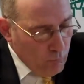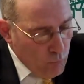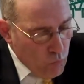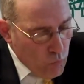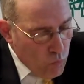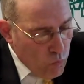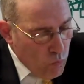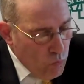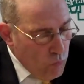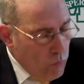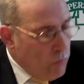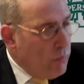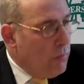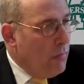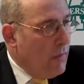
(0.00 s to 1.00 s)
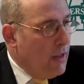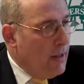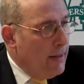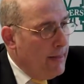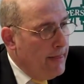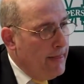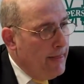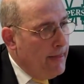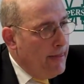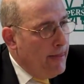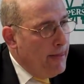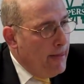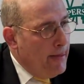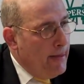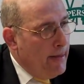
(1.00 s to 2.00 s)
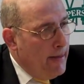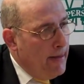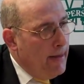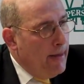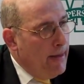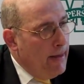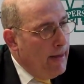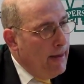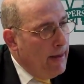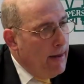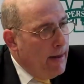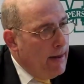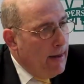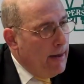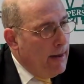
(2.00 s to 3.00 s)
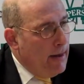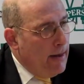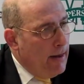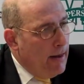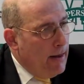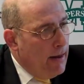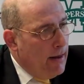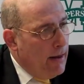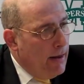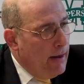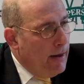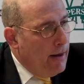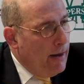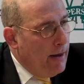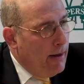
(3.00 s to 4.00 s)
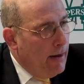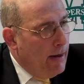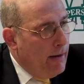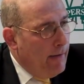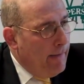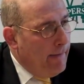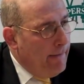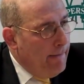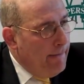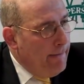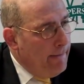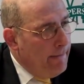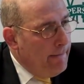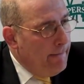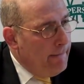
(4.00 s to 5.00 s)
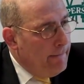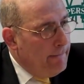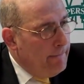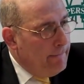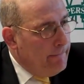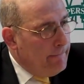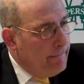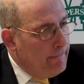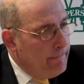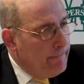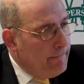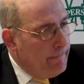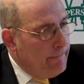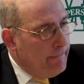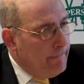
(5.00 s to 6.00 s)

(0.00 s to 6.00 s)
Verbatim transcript: After everything that happened at the end of this game, the, the beginning of the game seems like a million years ago. But you guys are down 14 to two.